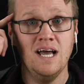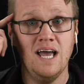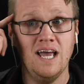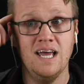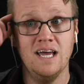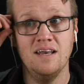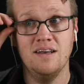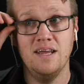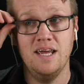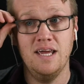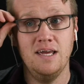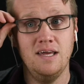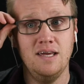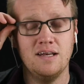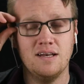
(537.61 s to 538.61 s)
and
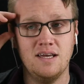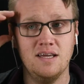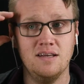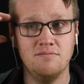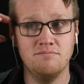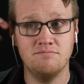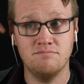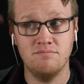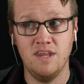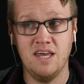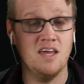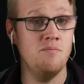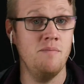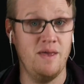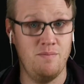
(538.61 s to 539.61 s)
it can
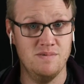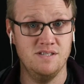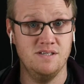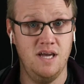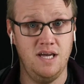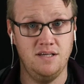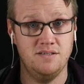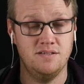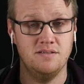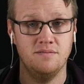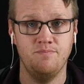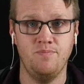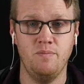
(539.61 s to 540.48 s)
make mistakes.